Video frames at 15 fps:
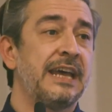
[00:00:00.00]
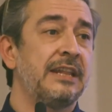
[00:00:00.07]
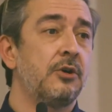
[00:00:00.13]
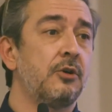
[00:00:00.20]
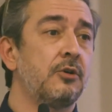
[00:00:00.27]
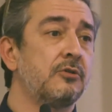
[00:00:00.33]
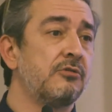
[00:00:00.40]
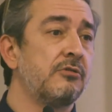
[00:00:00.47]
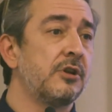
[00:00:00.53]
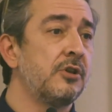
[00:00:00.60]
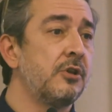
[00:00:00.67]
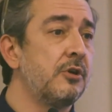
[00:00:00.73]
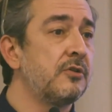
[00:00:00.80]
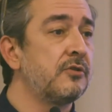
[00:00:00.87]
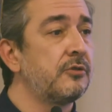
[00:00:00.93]
a doctor or a
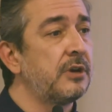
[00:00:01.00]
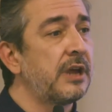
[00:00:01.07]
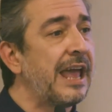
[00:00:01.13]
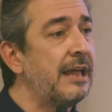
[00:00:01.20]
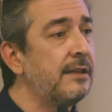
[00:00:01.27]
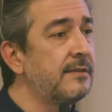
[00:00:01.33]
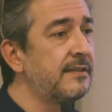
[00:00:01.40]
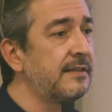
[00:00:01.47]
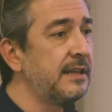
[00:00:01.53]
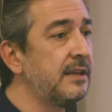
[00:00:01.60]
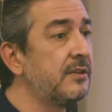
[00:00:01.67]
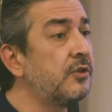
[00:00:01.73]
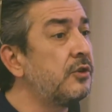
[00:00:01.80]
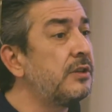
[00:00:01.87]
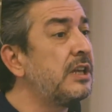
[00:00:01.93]
nurse or a counselor
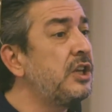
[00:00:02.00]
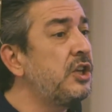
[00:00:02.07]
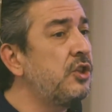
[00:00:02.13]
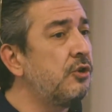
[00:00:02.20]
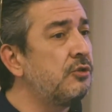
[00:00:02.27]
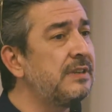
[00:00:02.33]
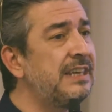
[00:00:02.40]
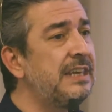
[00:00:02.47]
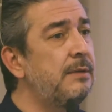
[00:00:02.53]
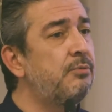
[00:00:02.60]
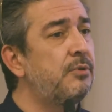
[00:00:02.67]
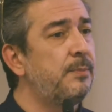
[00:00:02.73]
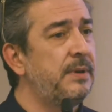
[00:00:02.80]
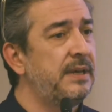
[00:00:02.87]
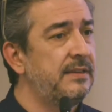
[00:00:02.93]
so that you don't keep
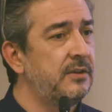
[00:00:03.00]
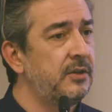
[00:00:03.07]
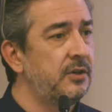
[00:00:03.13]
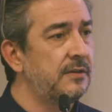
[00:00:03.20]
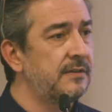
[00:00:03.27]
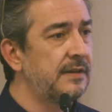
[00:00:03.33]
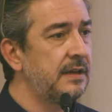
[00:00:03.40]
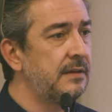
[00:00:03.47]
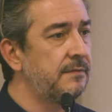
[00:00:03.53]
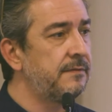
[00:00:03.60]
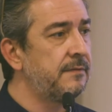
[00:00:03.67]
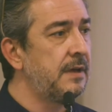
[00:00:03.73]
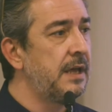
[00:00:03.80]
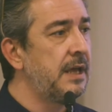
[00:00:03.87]
repeating yourself.